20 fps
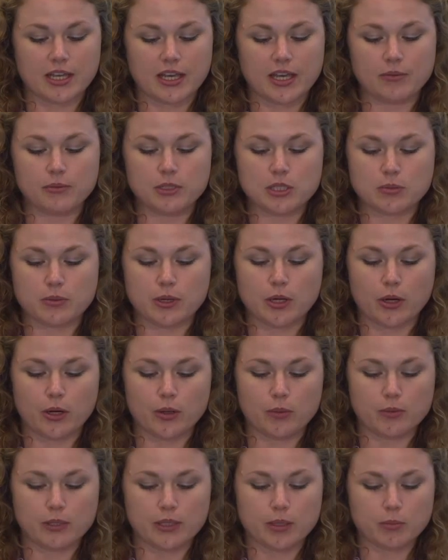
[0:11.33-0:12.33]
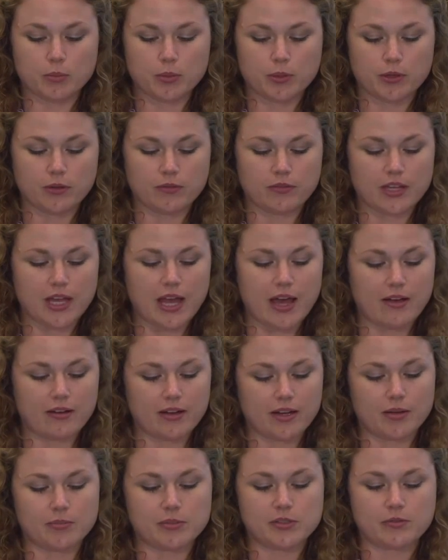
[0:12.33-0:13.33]
care which we hope will improve the
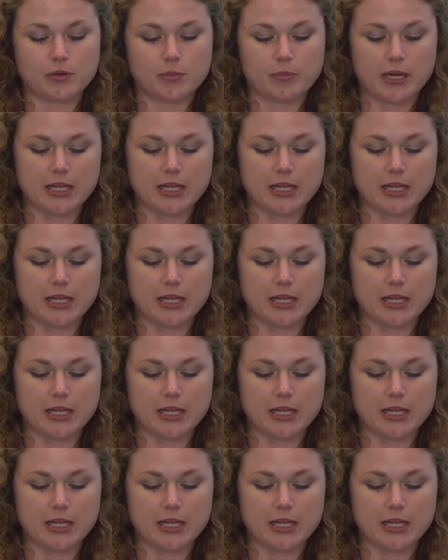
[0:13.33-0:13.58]
outcomes for